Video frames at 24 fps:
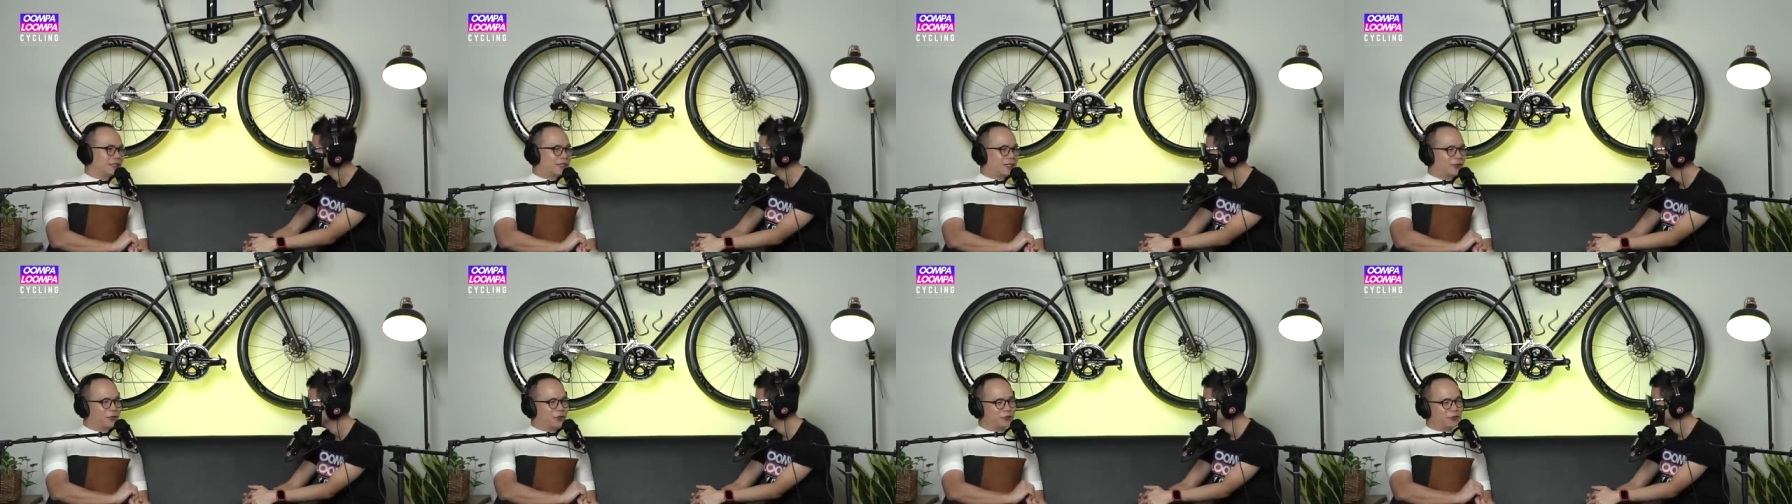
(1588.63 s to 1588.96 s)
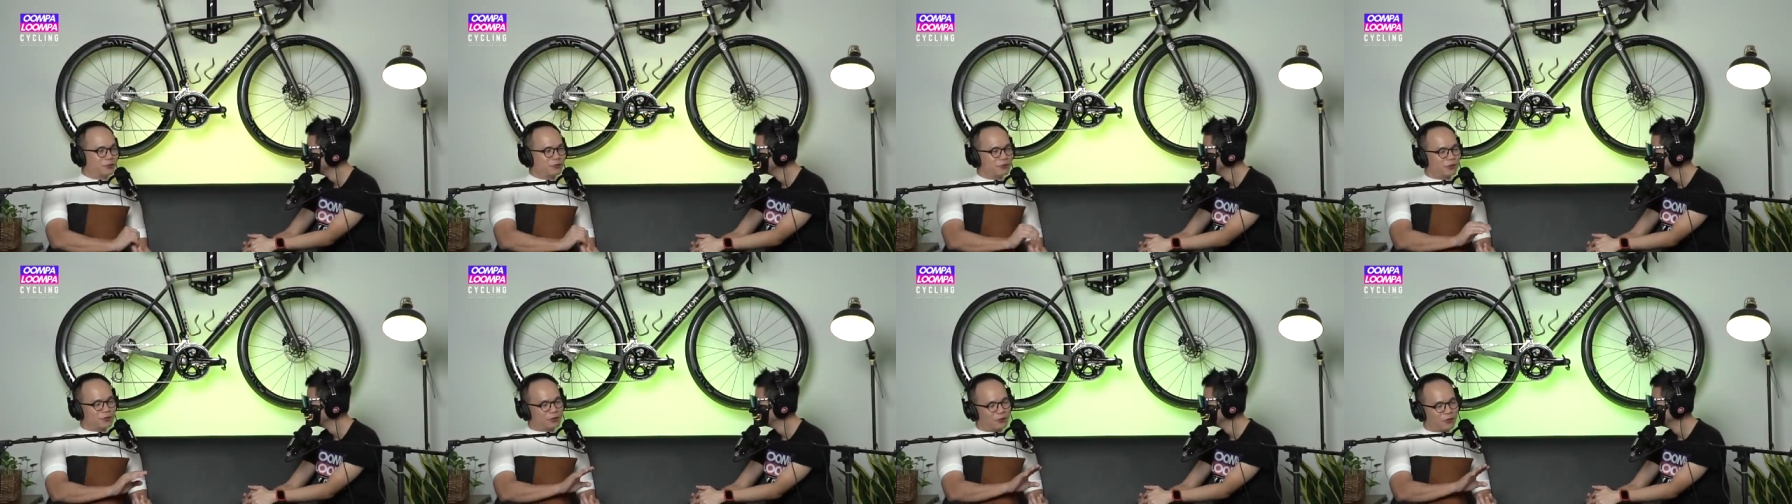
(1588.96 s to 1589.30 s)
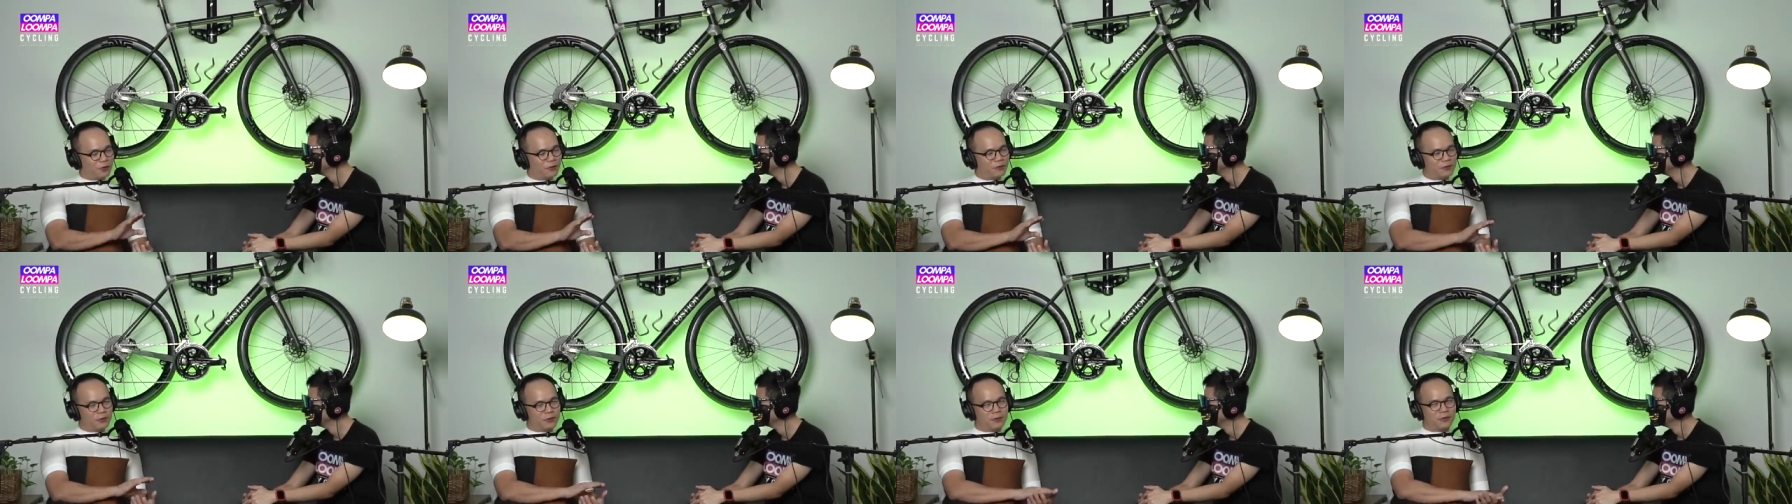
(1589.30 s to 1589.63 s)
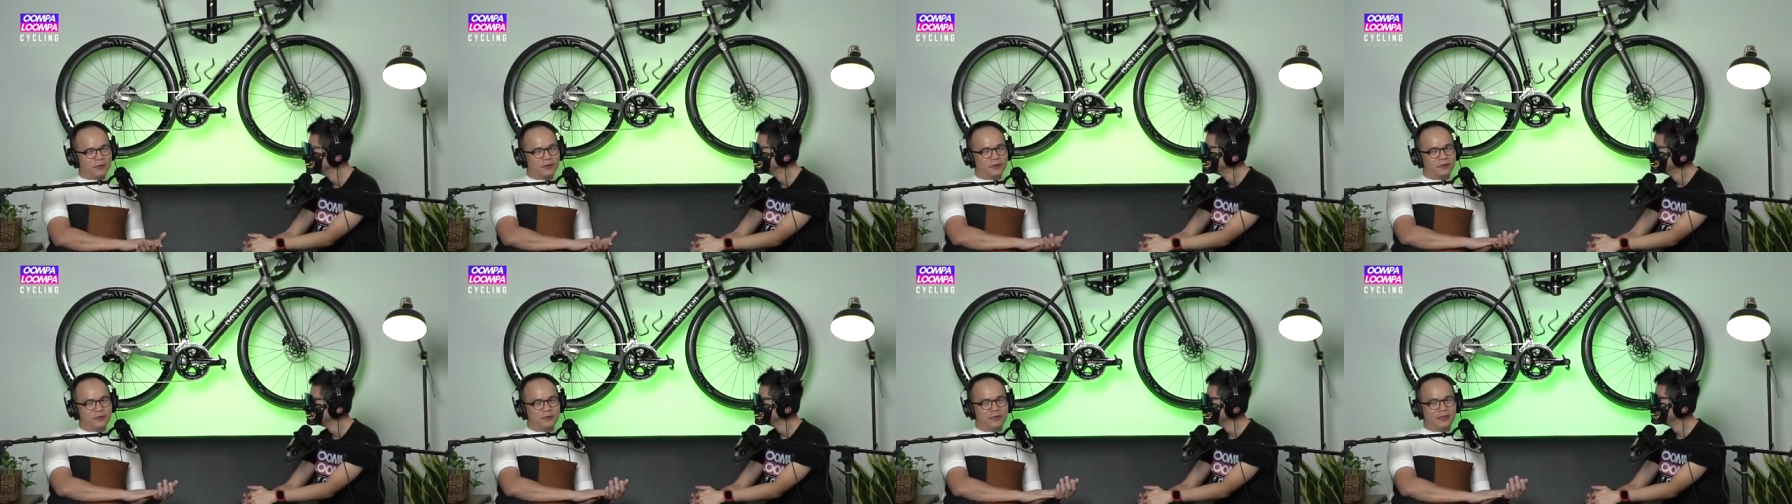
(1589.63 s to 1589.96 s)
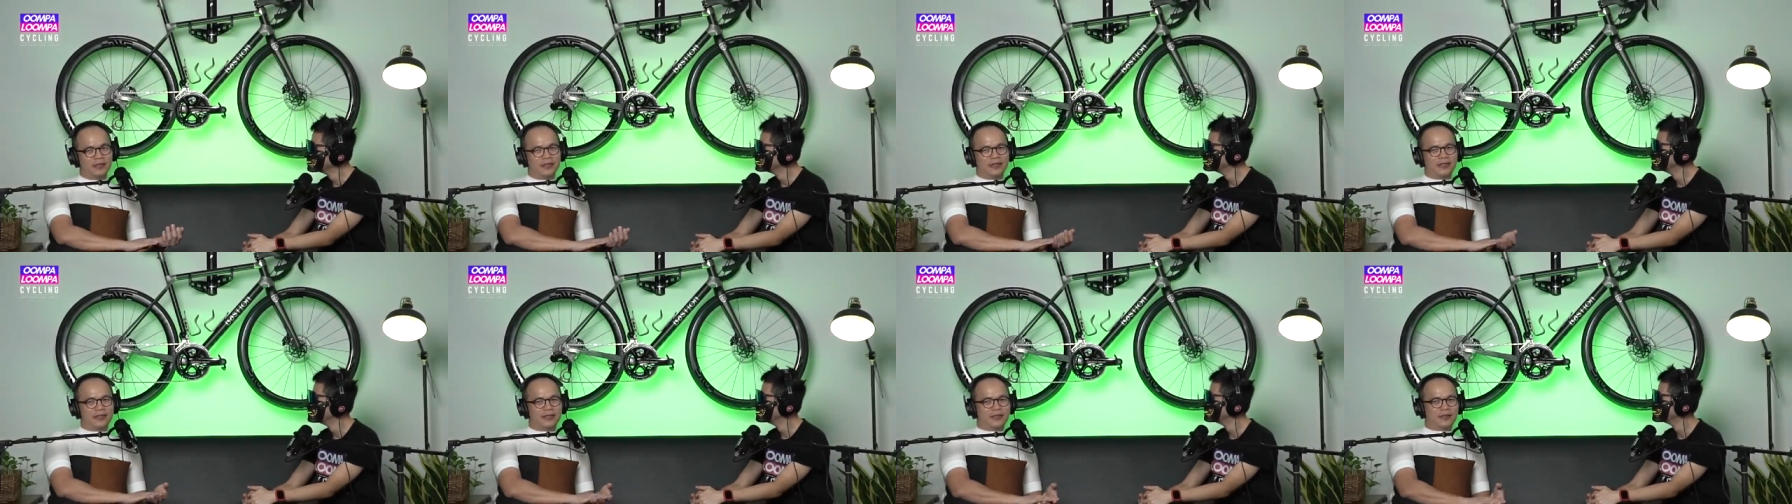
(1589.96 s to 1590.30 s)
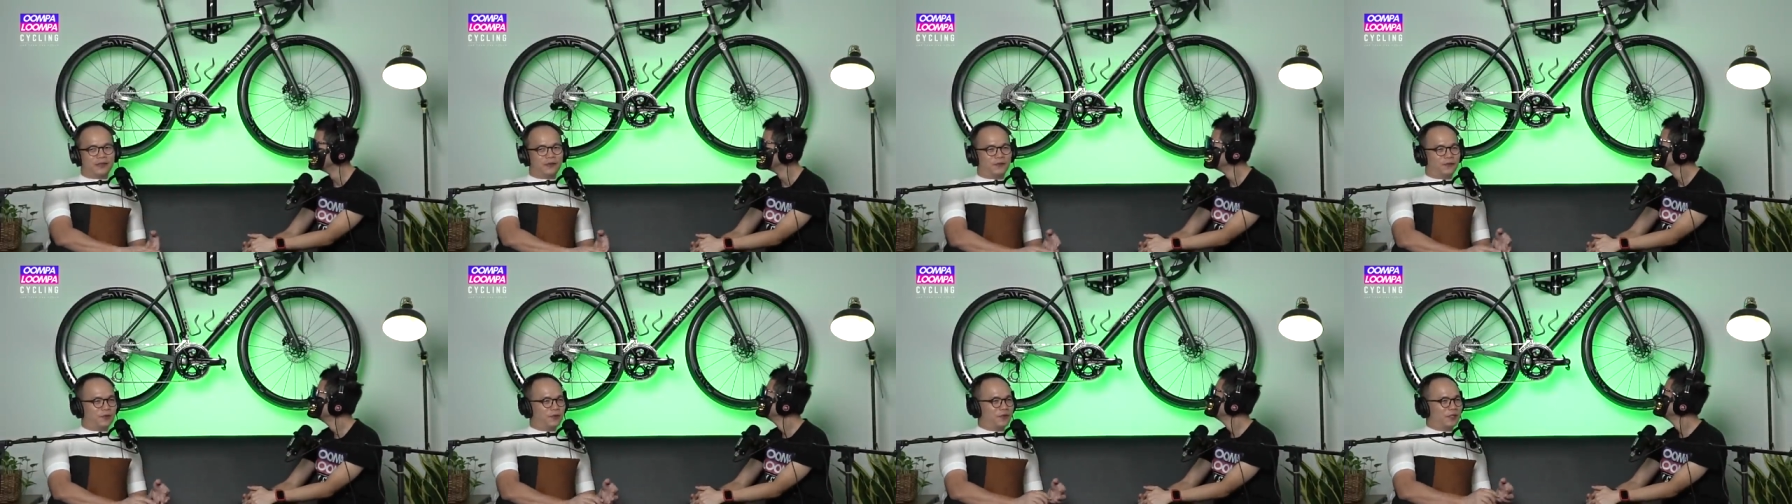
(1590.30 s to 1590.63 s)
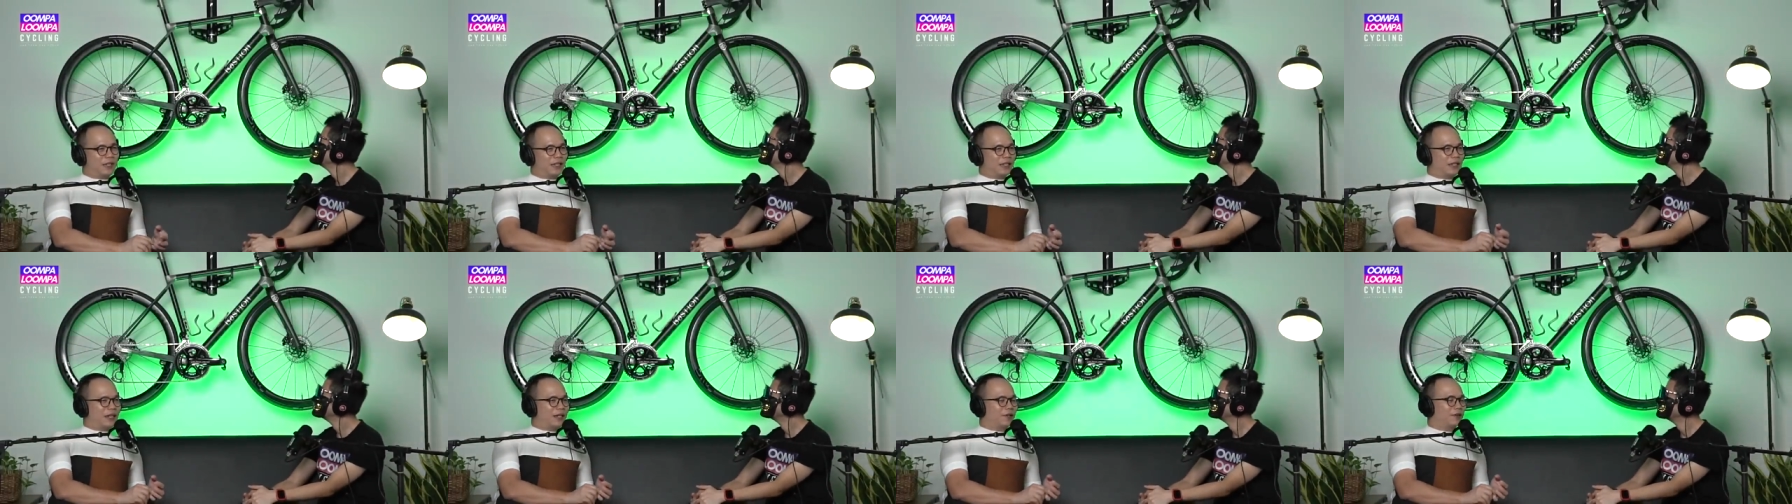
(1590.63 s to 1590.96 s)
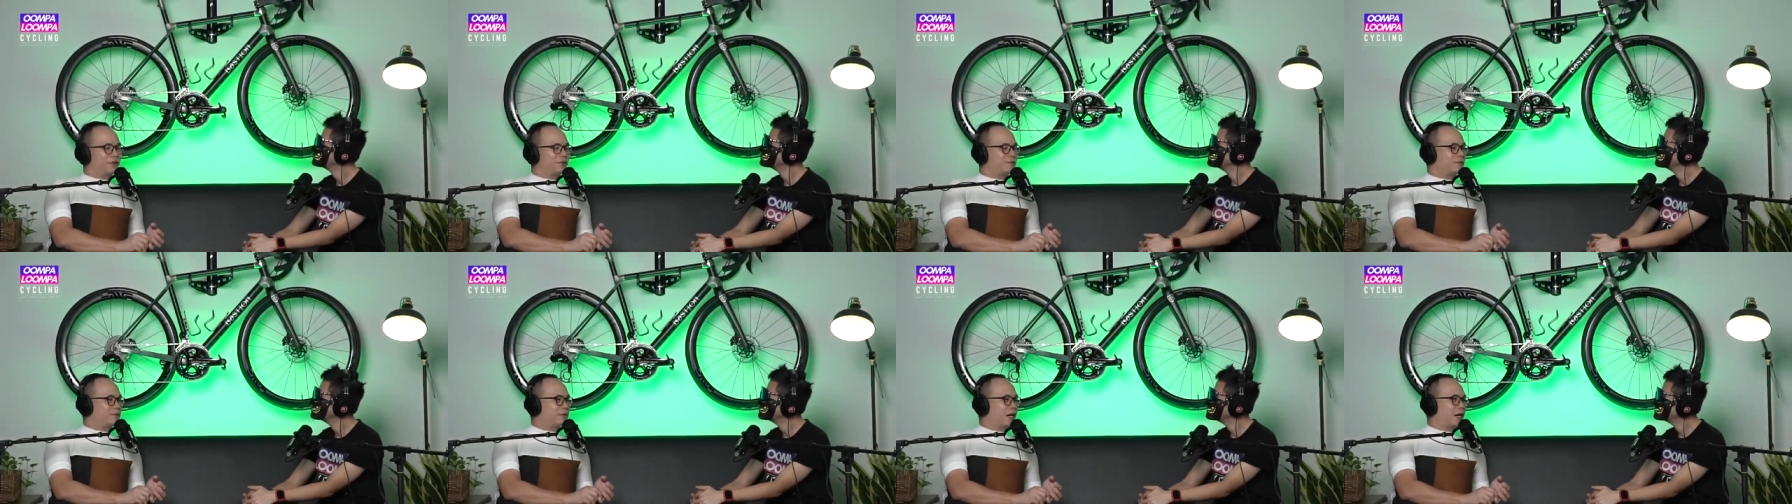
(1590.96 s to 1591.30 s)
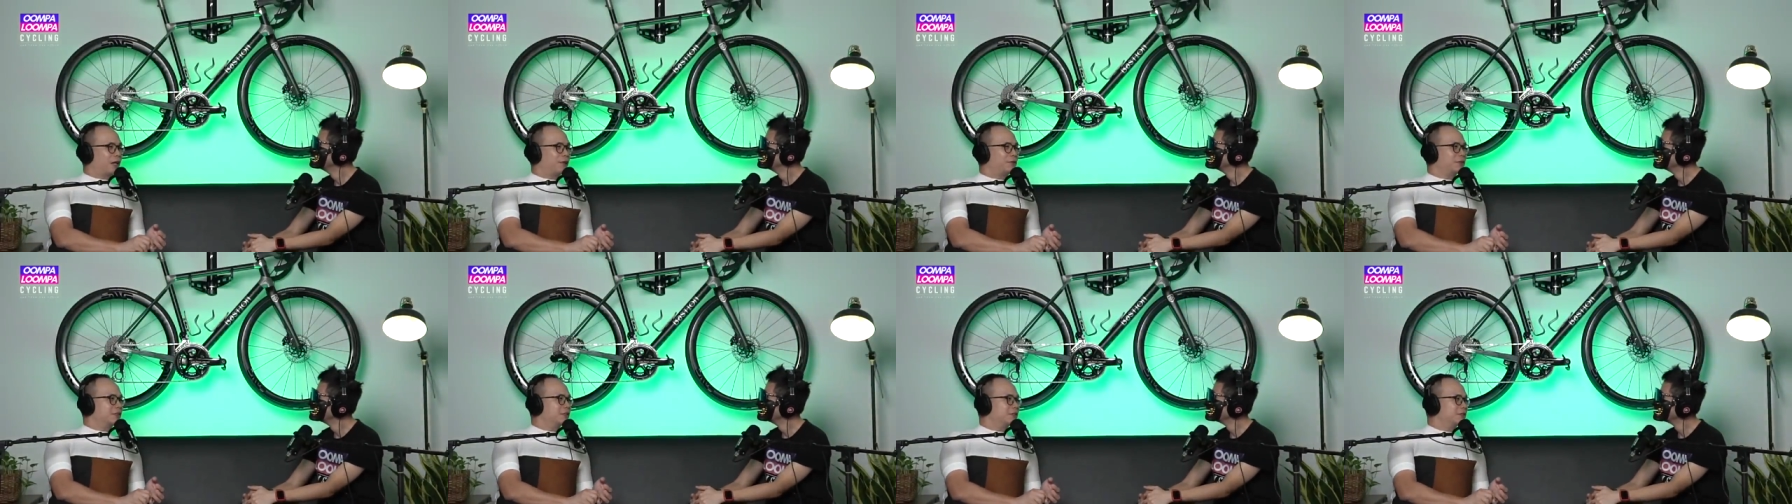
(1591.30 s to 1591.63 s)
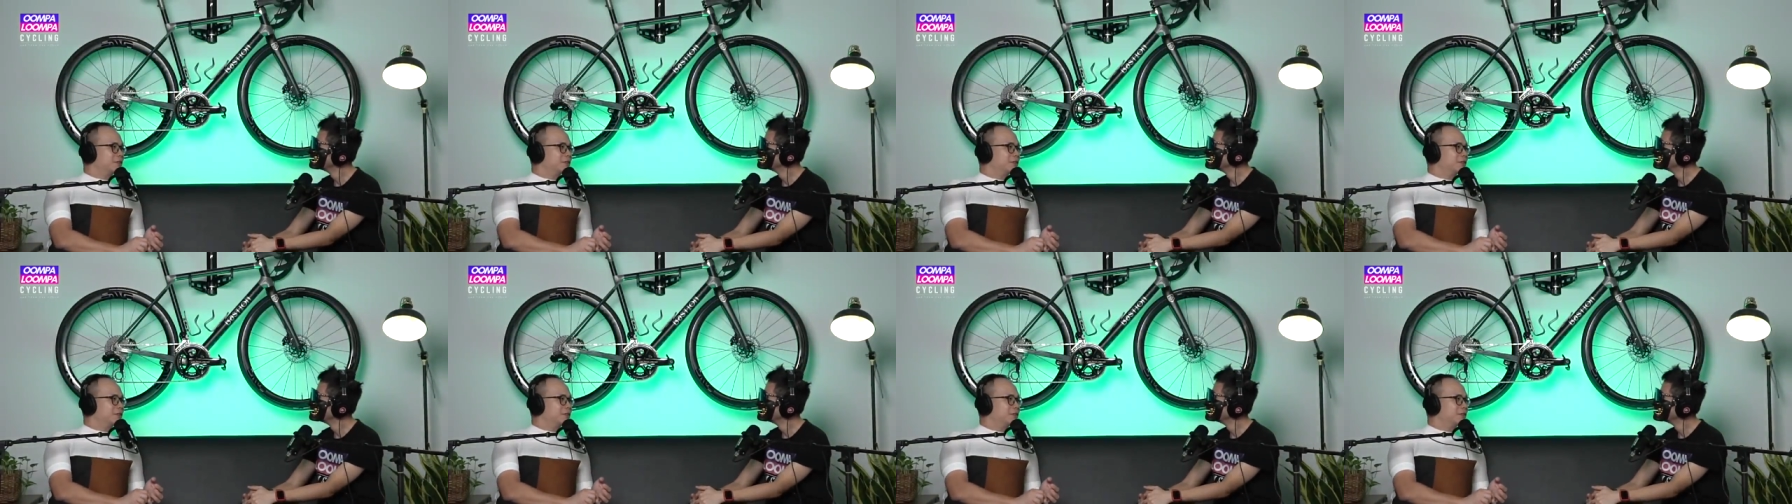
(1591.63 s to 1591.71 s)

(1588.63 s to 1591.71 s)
like Cannot too soft also. you feel like lack of power.